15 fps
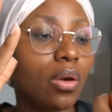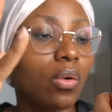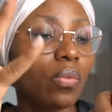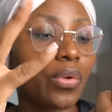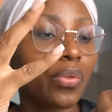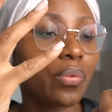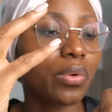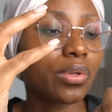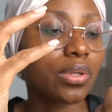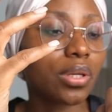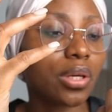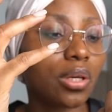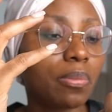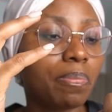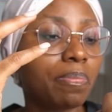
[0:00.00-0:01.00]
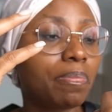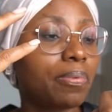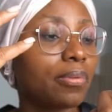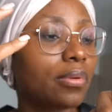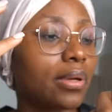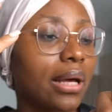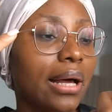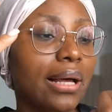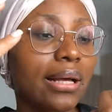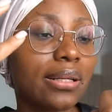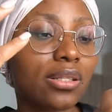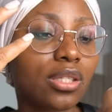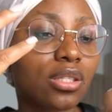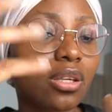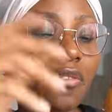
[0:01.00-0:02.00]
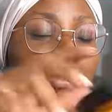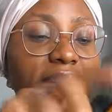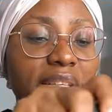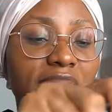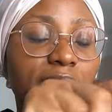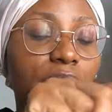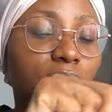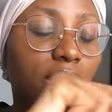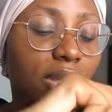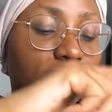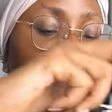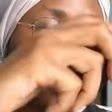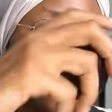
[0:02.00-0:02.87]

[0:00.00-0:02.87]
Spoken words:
with rosehip, soften and smoothen the